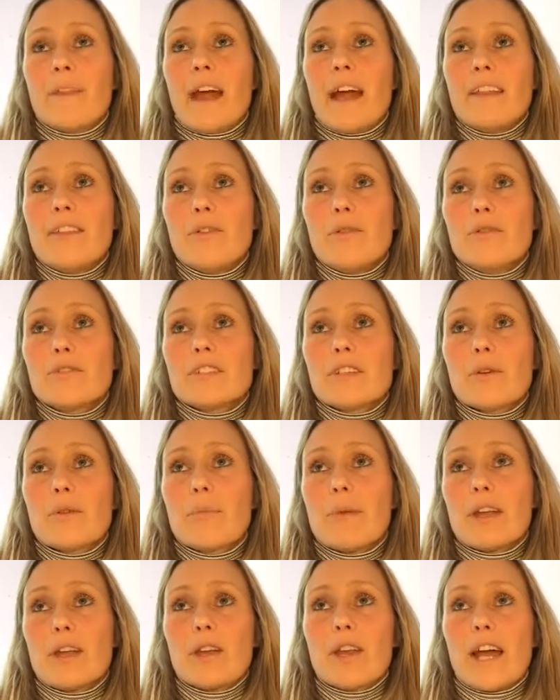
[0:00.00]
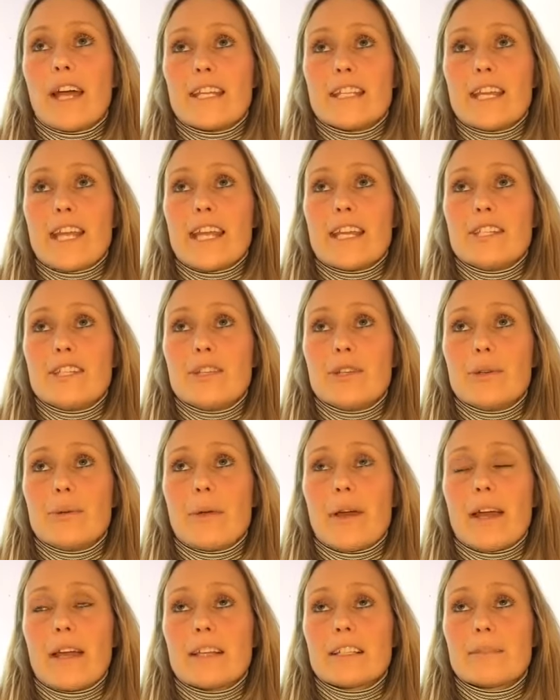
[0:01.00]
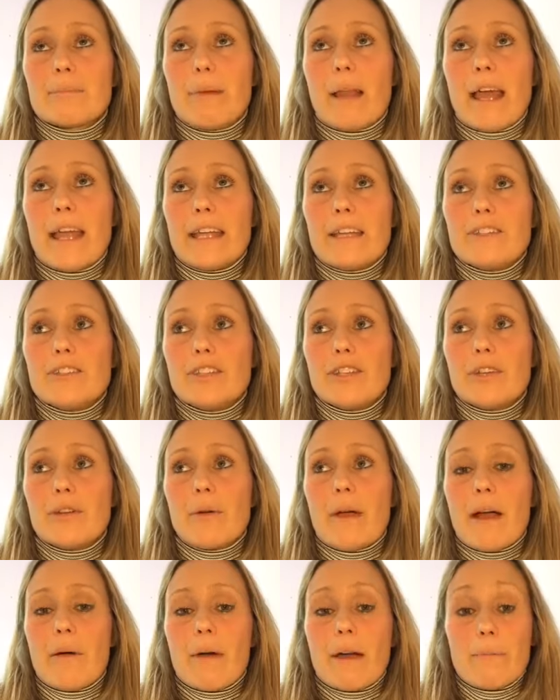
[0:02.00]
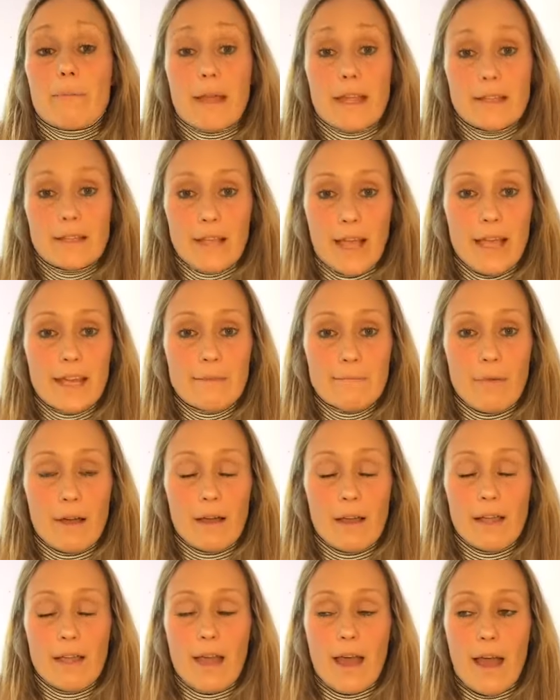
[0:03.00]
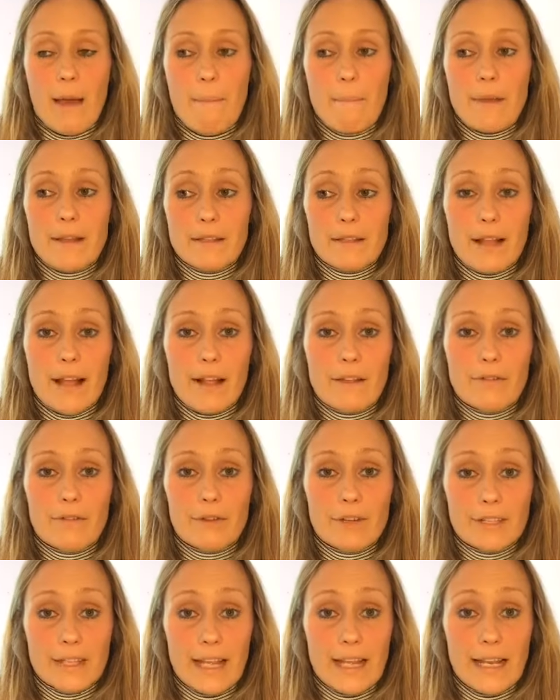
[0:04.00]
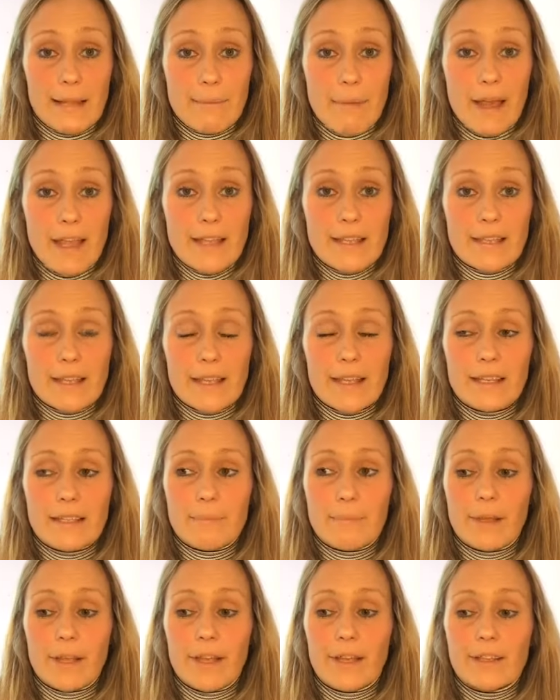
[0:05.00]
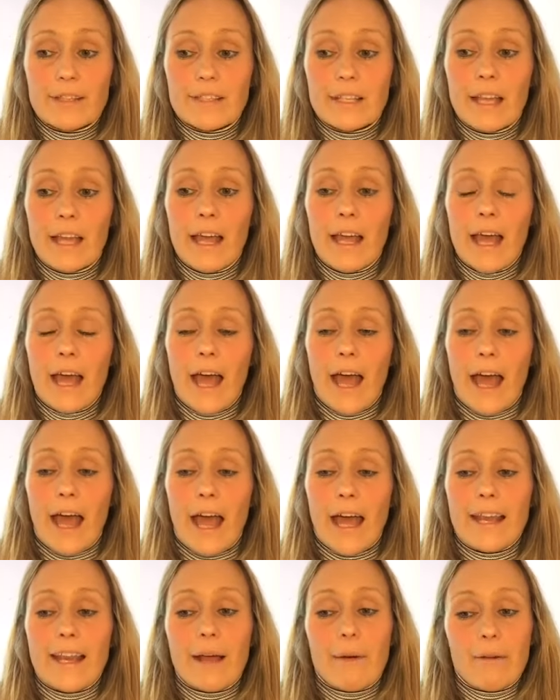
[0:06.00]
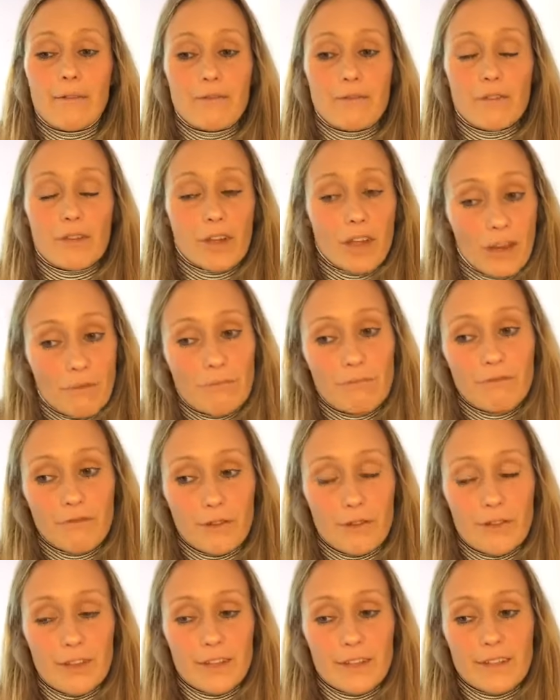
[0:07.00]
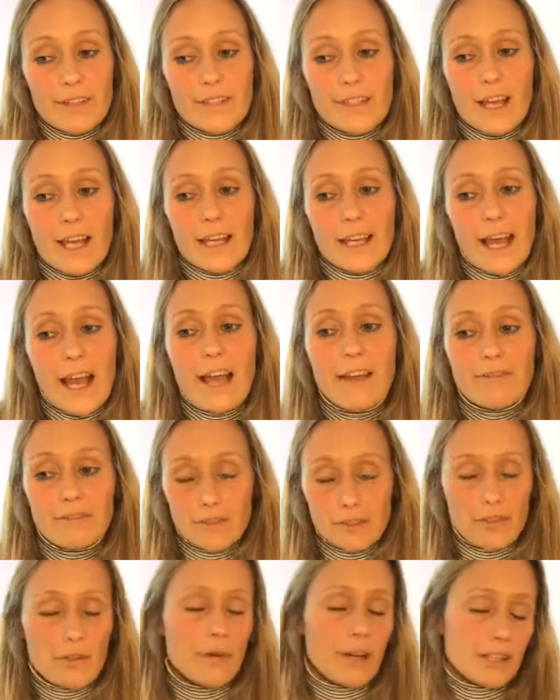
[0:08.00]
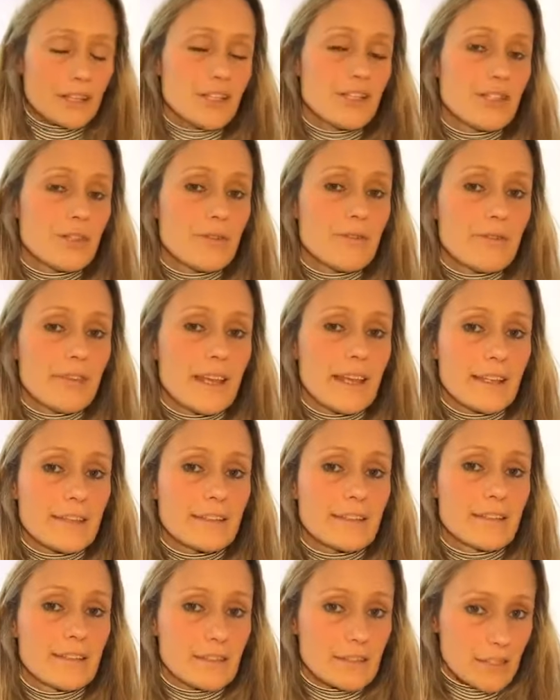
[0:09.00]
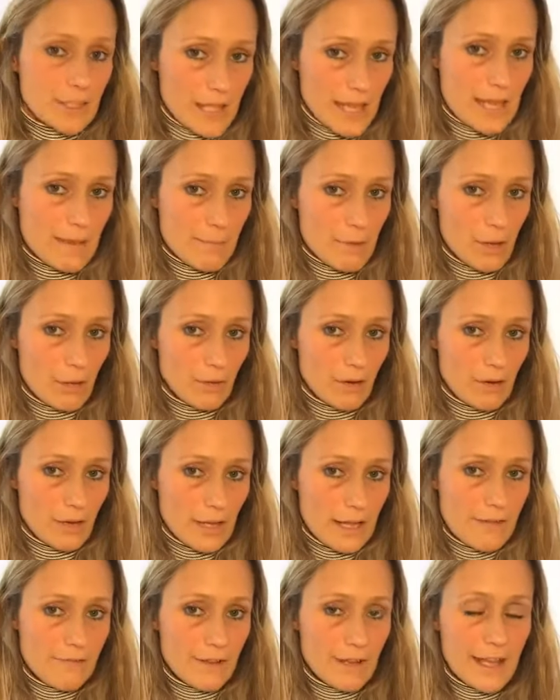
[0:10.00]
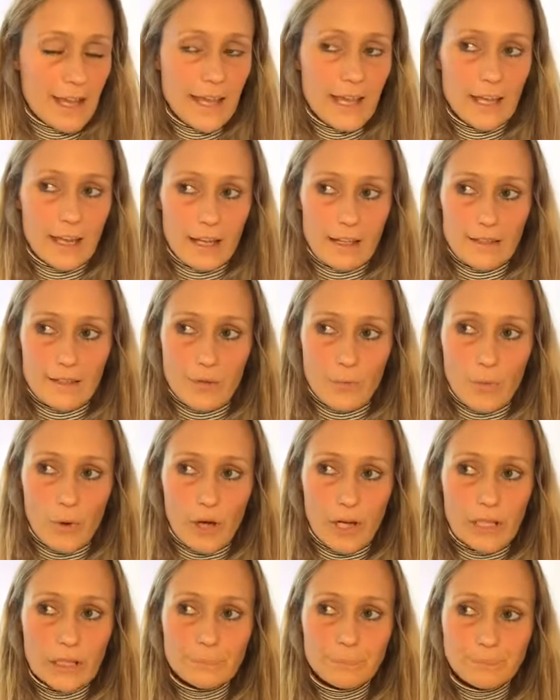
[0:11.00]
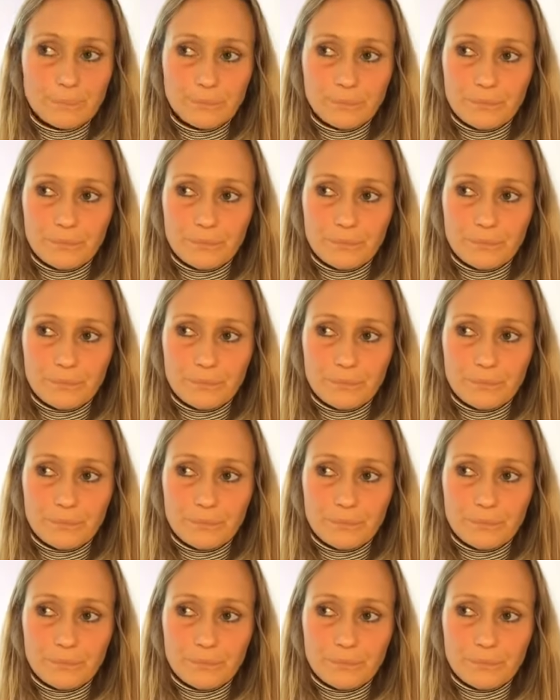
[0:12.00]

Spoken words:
I thought it would be a good idea to explain to you how I maintain my mental health on a daily basis, because now I've come through the other side, I have to actually do things to keep me on an even keel, as it were.